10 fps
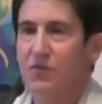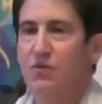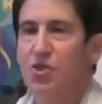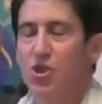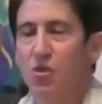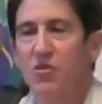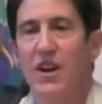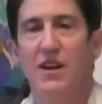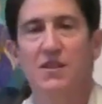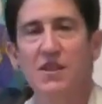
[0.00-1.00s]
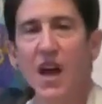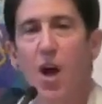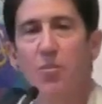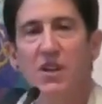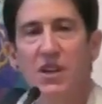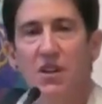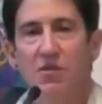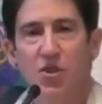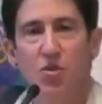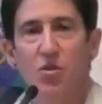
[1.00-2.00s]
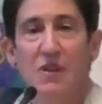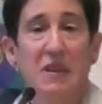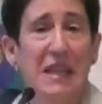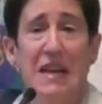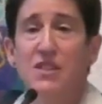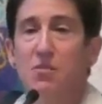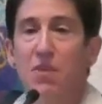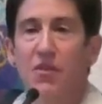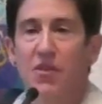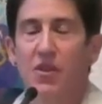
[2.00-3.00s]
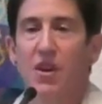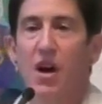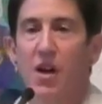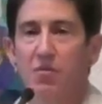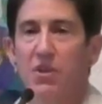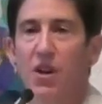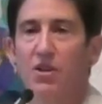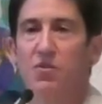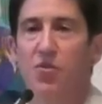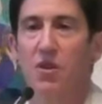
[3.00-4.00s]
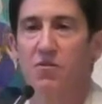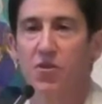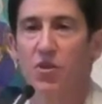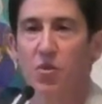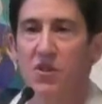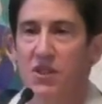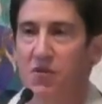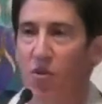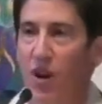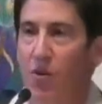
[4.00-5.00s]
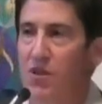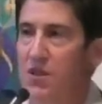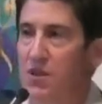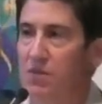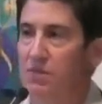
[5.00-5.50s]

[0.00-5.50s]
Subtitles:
Show of hands, how many of you in the last month unplugged for a full 24 hours?